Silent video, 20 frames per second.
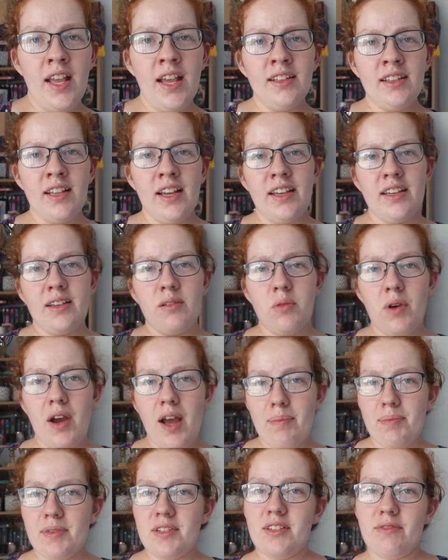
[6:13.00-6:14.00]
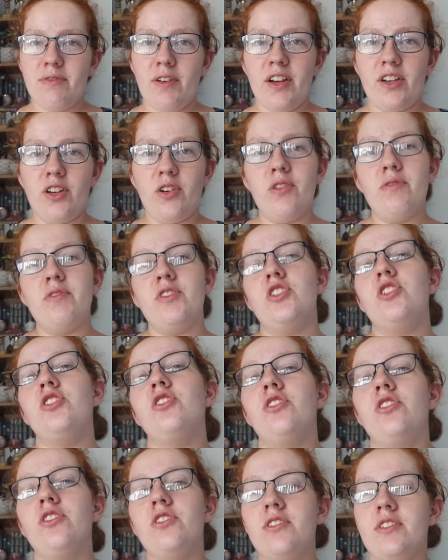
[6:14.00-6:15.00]
and like what happens if I go
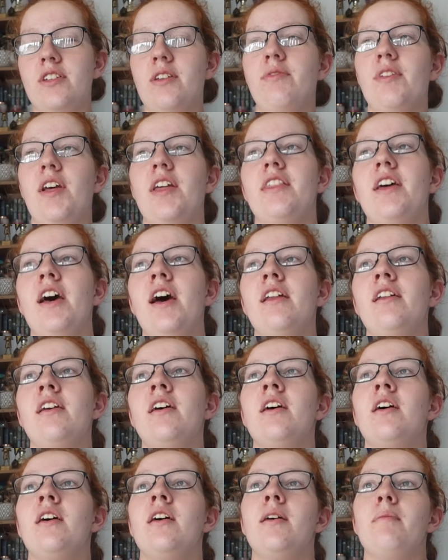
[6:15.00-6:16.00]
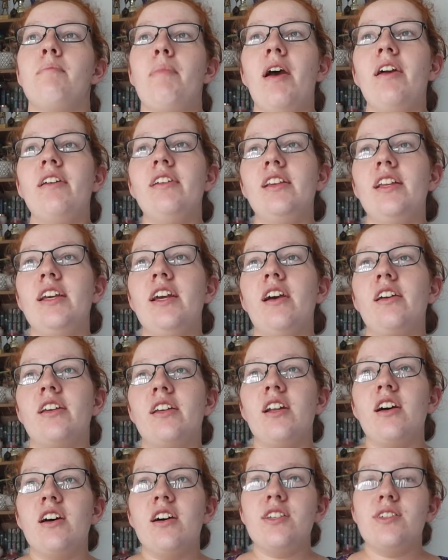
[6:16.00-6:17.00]
overdue, stuff like that. Apparently I
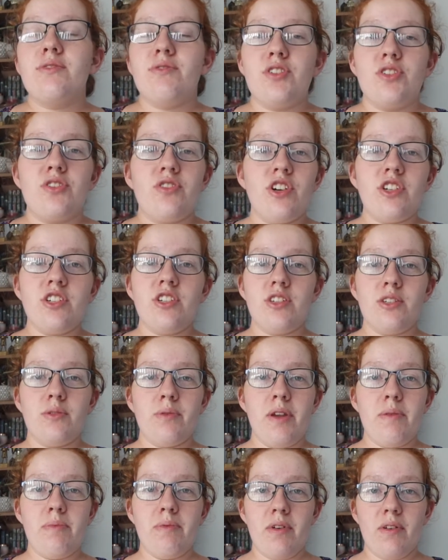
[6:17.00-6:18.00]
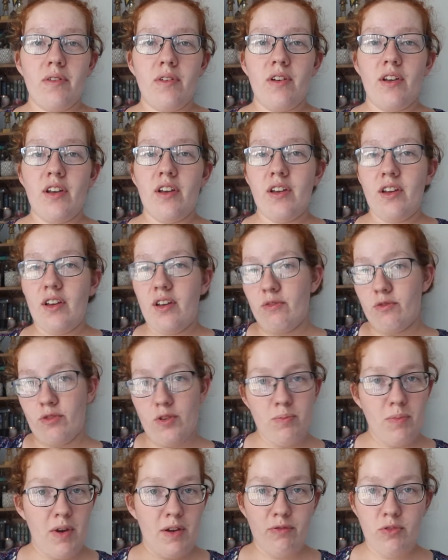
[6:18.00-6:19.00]
can ask for a stretch and sweep
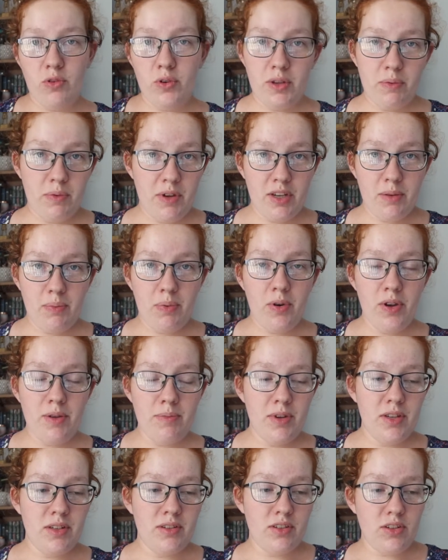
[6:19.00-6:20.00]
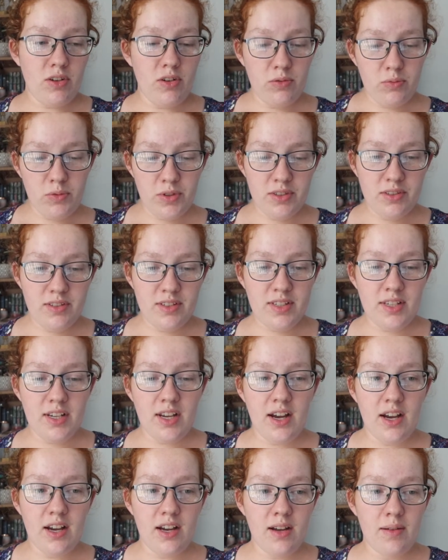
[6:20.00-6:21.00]
from my 40 week appointment onwards,
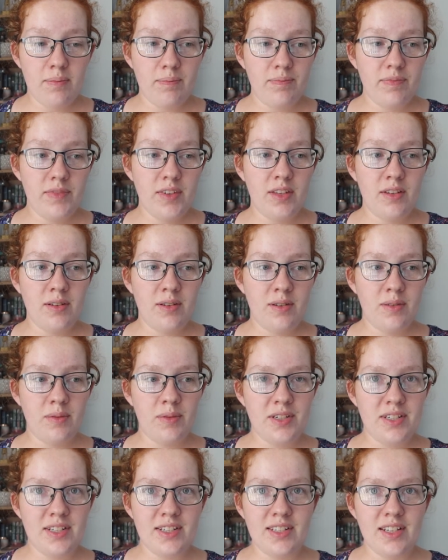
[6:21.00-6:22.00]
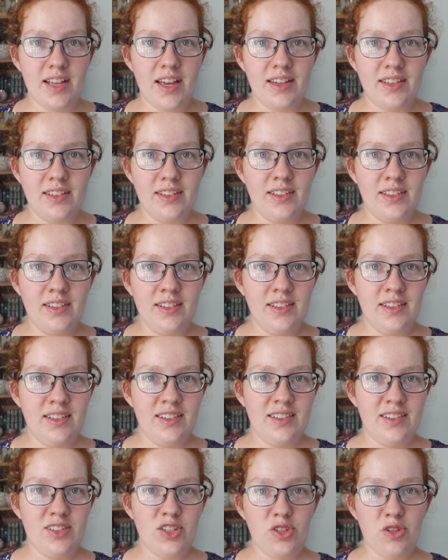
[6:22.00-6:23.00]
um, which is like
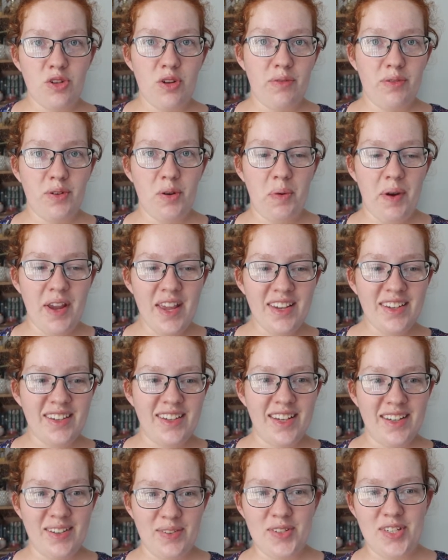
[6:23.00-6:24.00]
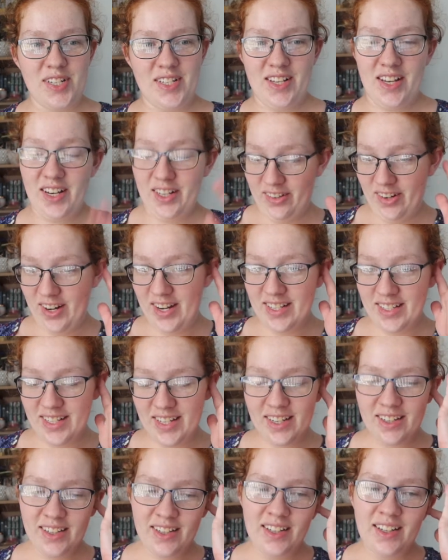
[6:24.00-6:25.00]
just over a week, which is kind of
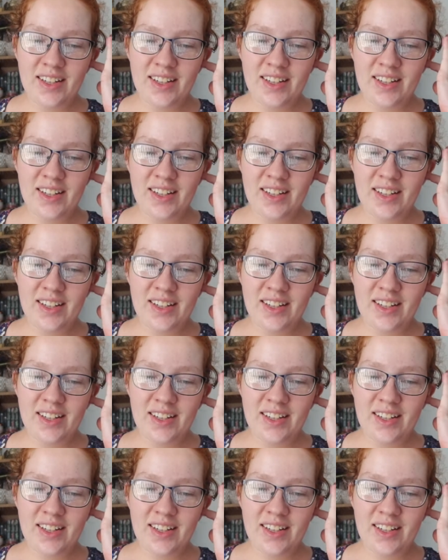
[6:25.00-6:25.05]
crazy,